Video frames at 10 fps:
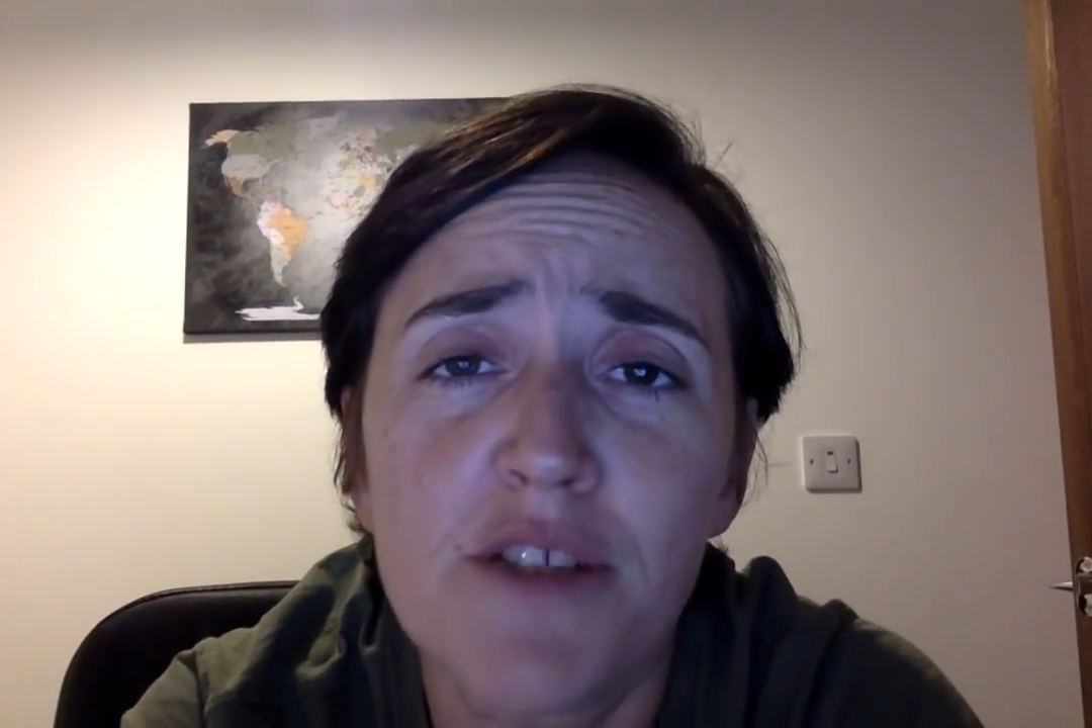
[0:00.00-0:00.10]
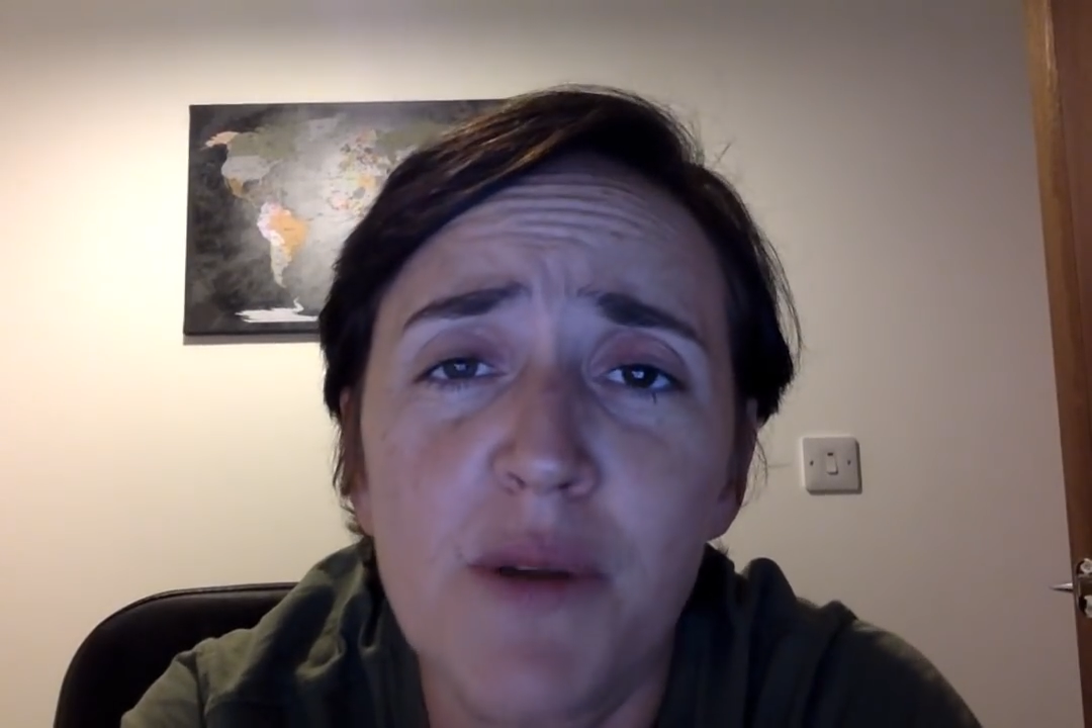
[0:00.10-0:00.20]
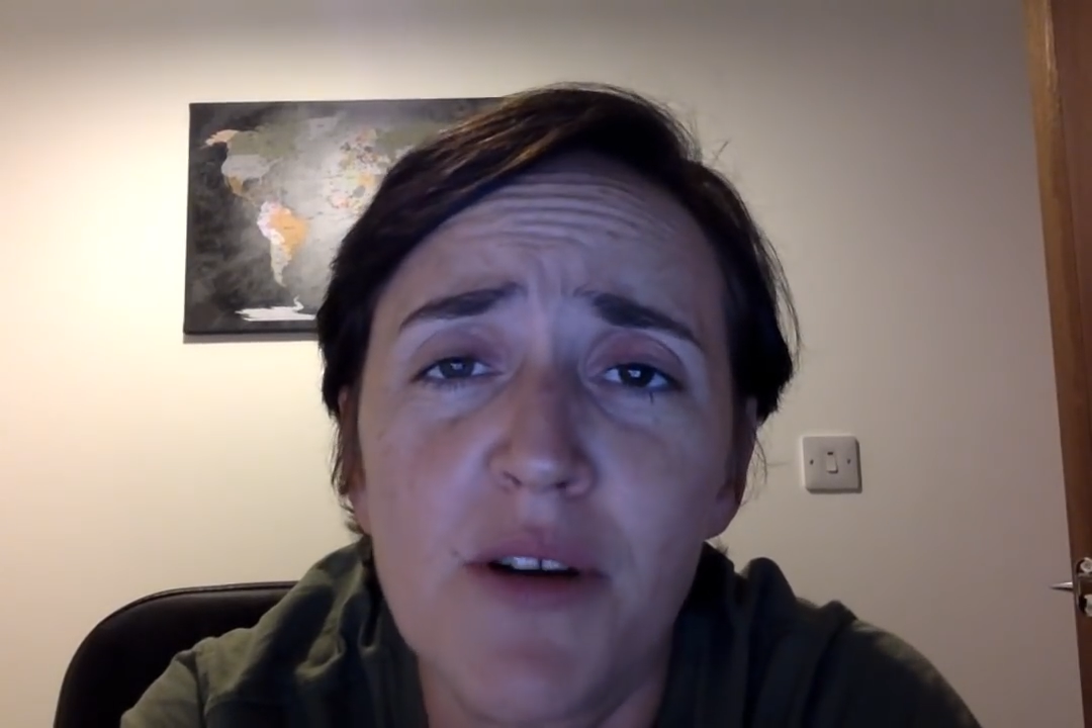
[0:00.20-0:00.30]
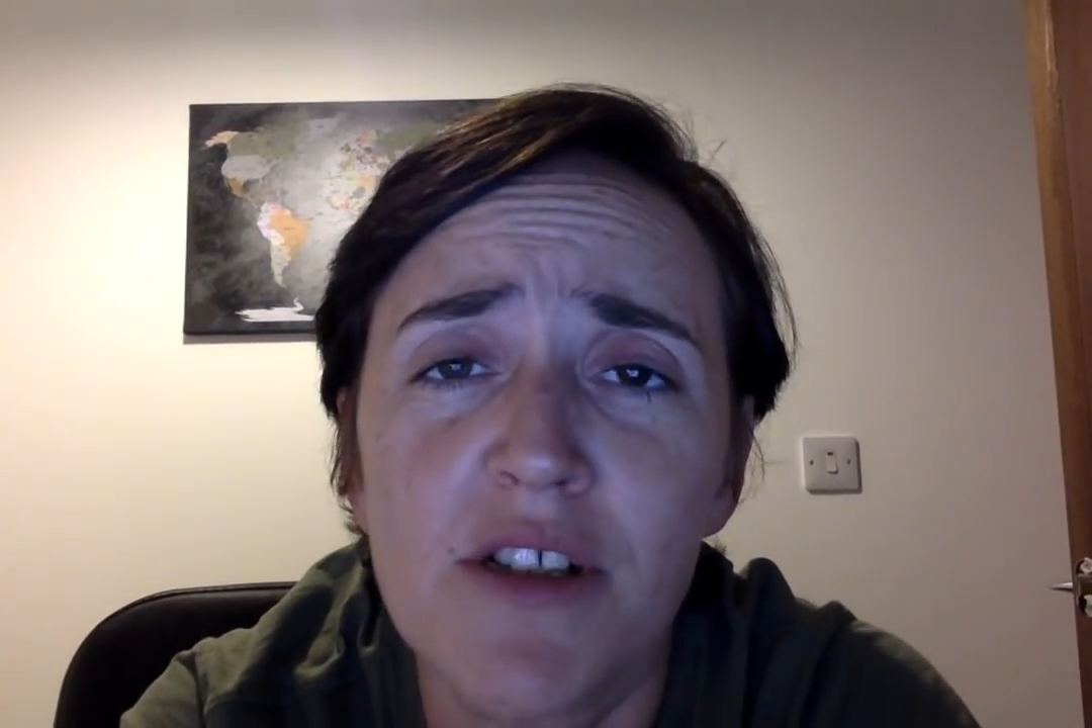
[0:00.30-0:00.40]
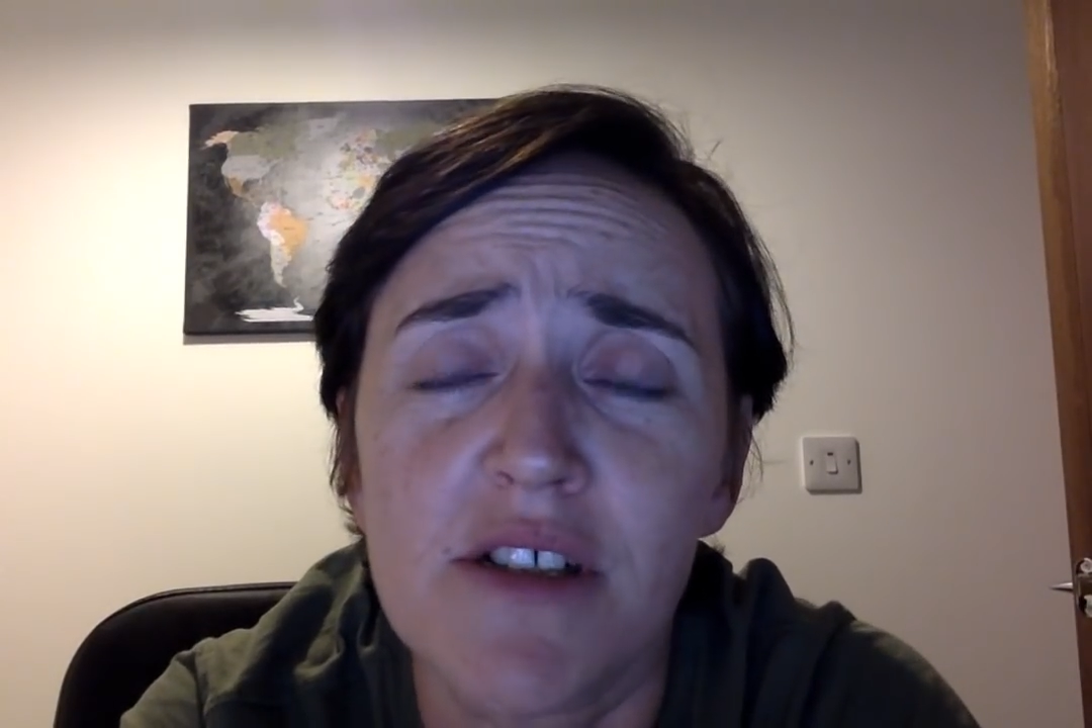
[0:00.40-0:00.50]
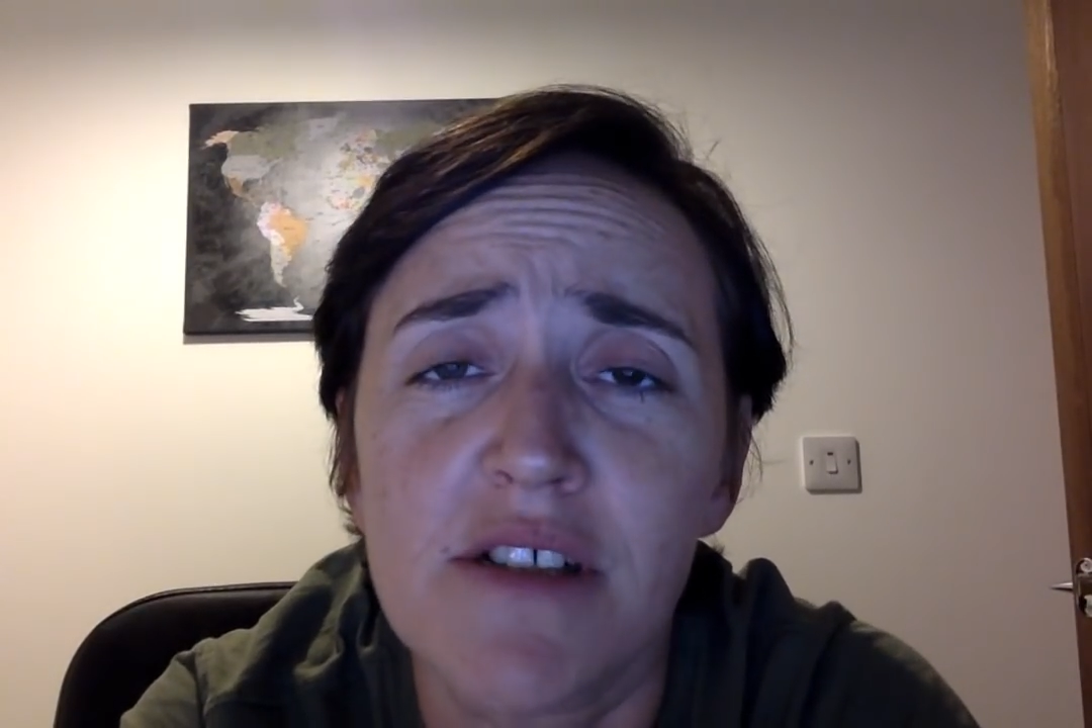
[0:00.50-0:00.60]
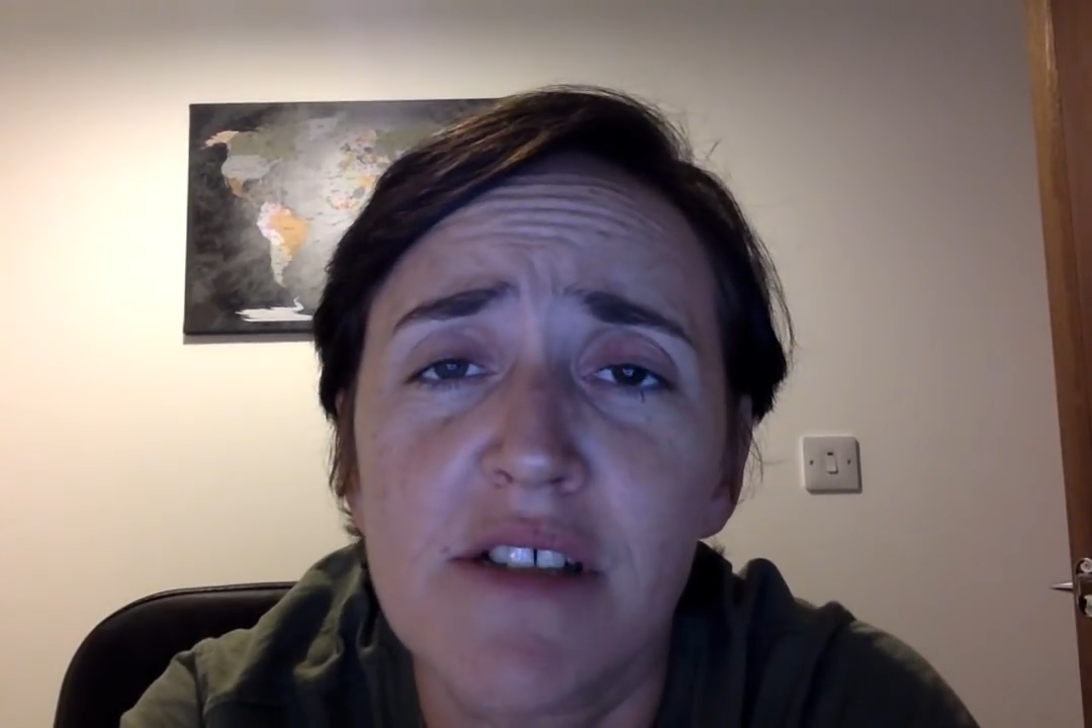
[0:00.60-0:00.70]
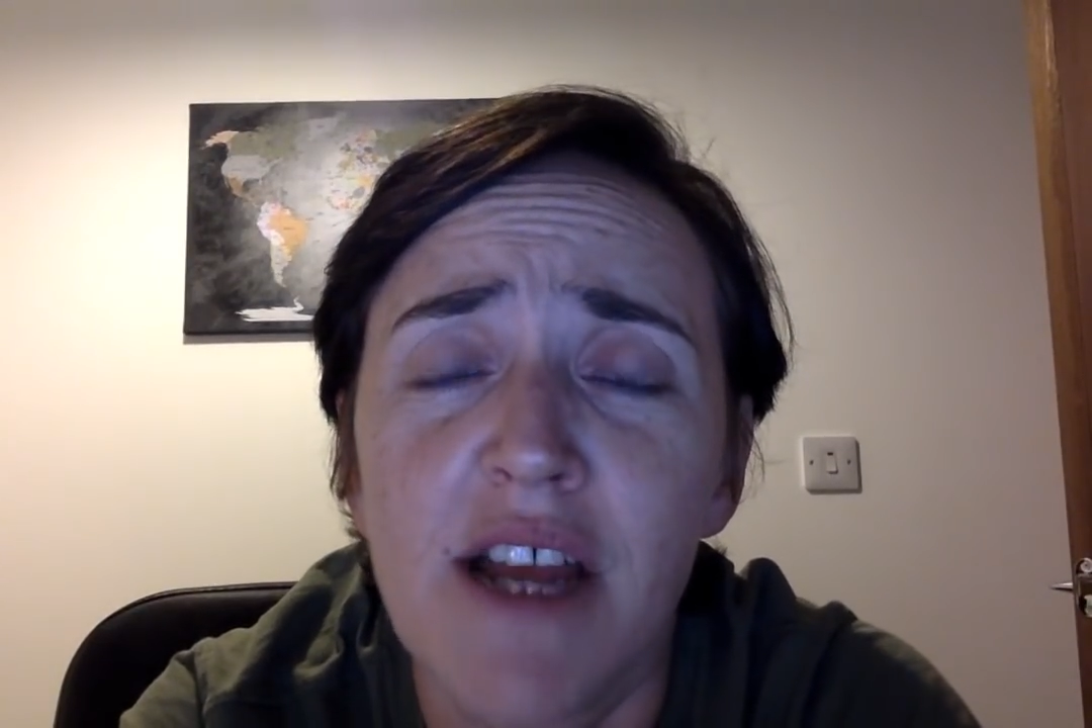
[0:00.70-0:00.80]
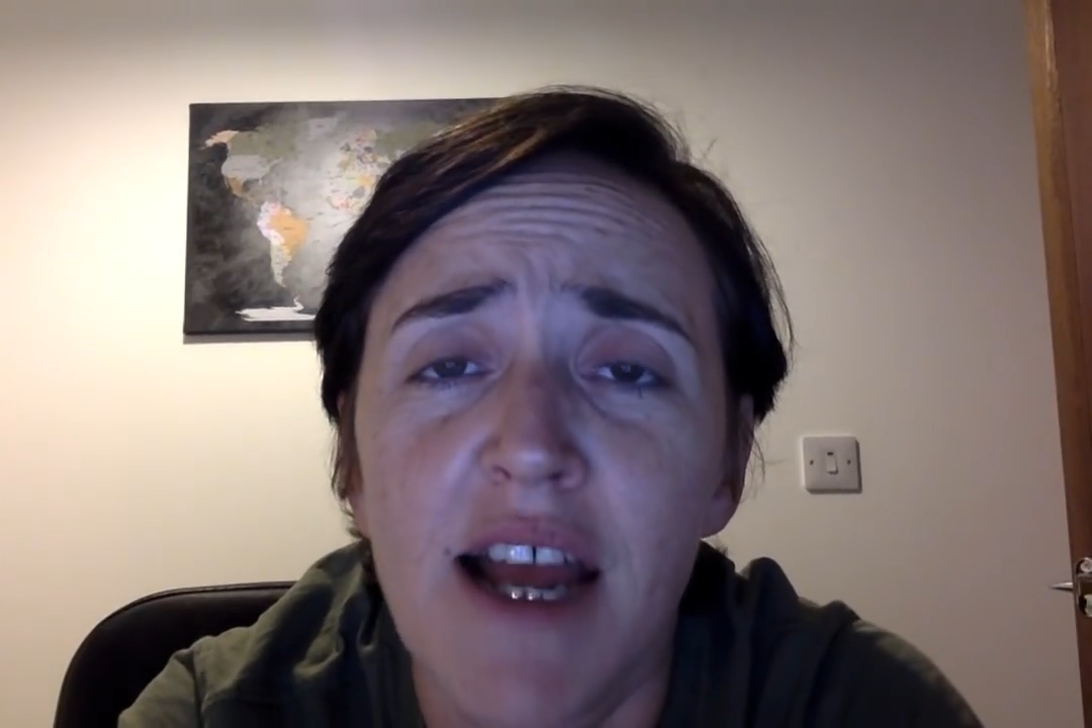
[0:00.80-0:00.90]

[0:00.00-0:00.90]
borders.